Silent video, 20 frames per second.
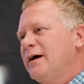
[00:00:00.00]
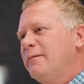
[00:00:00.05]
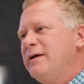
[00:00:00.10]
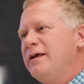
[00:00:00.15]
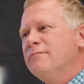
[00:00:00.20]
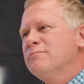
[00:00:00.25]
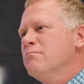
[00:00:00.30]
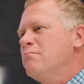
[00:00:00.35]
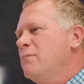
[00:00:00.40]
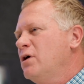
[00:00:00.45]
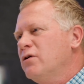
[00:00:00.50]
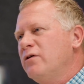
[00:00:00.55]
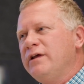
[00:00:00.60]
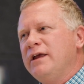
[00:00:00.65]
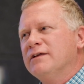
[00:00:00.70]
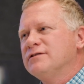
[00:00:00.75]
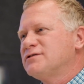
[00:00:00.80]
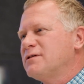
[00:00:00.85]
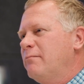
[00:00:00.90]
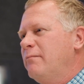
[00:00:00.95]

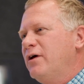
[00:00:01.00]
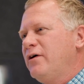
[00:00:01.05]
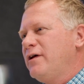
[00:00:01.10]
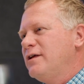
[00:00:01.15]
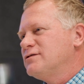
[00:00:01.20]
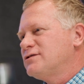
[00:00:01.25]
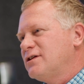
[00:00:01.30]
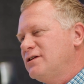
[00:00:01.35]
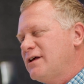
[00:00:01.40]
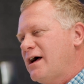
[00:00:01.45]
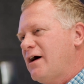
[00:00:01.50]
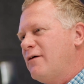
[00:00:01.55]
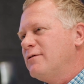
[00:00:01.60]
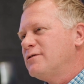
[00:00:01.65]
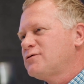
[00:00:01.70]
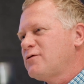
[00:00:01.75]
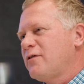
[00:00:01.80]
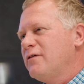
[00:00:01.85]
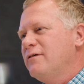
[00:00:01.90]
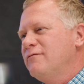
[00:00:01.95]
Millions and millions of
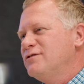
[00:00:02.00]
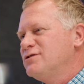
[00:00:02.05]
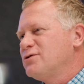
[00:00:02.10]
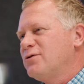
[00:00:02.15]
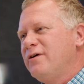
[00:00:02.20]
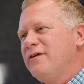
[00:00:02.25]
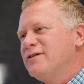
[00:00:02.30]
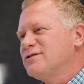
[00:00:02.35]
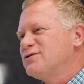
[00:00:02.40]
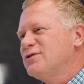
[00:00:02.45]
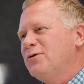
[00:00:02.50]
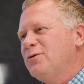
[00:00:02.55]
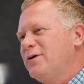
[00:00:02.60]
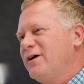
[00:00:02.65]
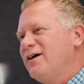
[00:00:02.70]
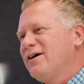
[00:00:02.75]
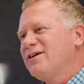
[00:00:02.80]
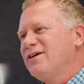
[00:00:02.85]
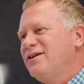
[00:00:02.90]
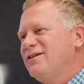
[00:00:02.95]
dollars with inventory. There's no
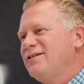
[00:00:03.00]
way I could